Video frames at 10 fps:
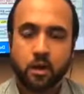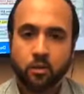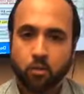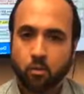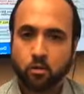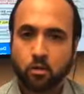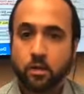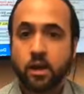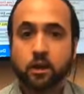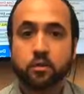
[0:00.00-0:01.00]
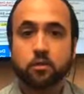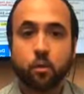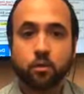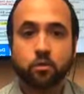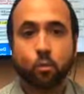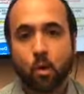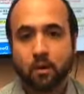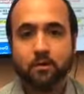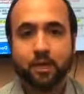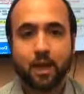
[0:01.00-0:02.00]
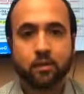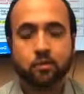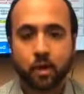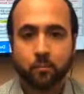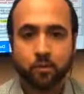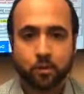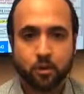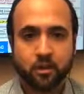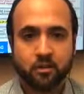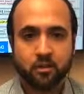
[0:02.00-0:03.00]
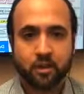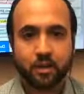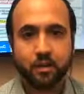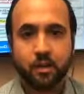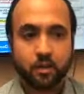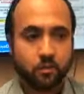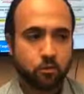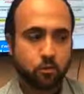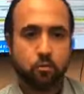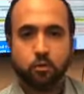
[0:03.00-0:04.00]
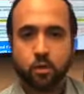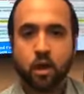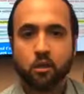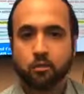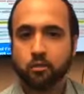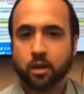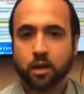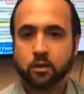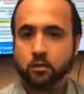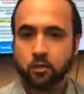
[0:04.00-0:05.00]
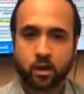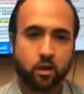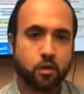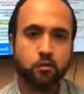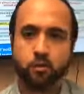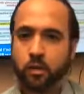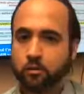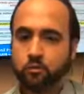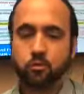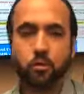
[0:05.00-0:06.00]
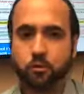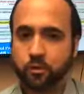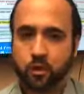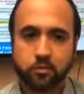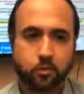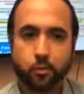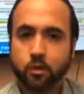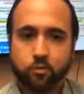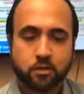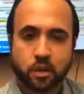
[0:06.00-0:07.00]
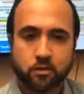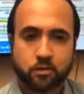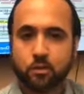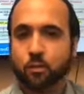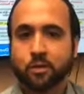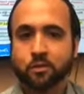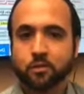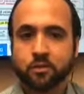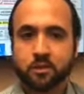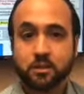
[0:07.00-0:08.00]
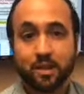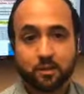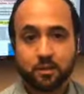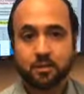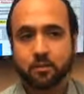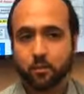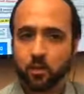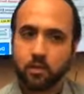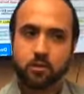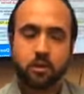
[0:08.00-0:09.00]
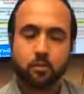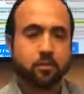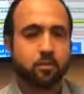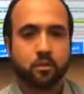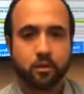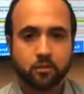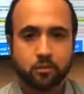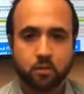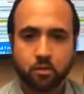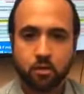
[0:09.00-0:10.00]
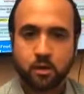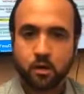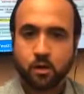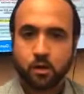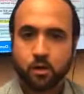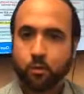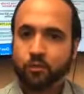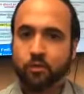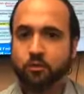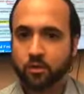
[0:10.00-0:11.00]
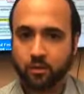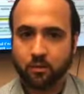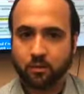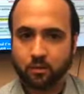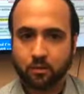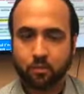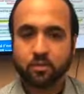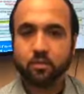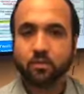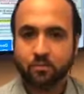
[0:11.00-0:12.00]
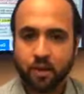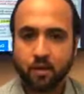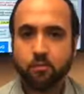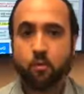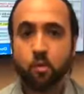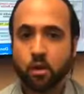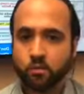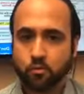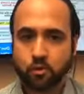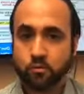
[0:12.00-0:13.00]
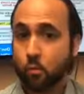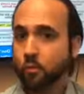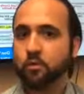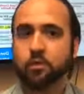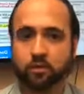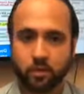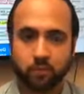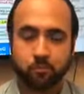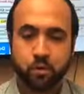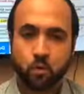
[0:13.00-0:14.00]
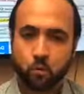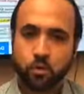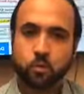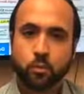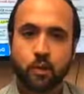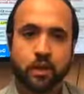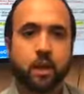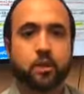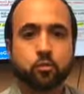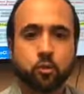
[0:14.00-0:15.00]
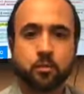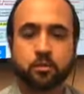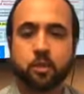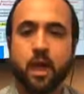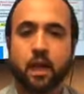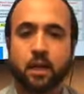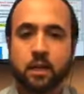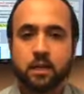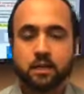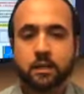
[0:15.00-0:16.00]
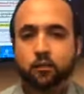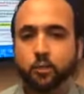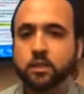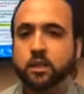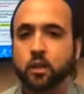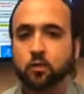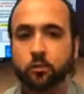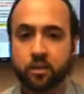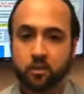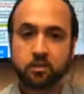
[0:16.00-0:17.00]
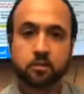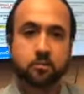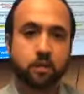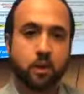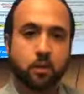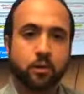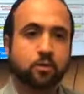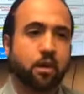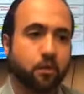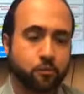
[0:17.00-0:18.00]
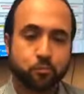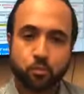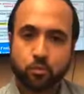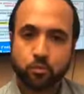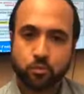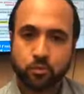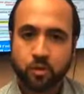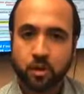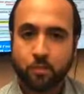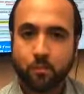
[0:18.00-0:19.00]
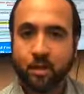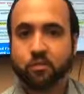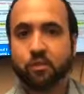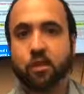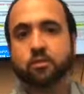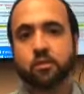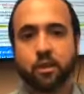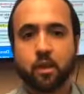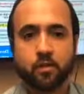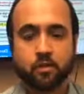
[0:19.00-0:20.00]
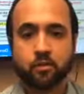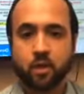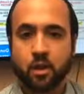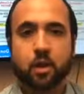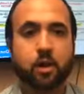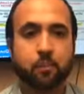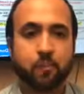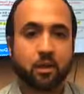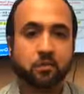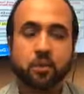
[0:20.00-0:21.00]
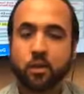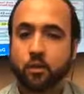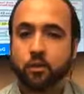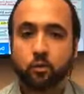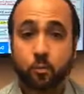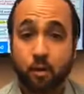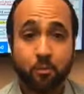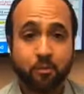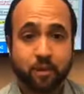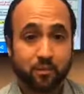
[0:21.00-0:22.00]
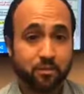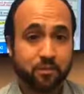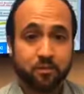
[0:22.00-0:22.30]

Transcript: So Cook County is going to want to catch up. They're going to say, you, your house was valued at 100,000, 200,000, 300,000 in 2015. Now they're going to say, well, your neighbors are selling for 350, 375, 400, 450. we we want to catch you up to that. And that's really dangerous because some areas have improved much faster than others. Um, I've seen areas where property values have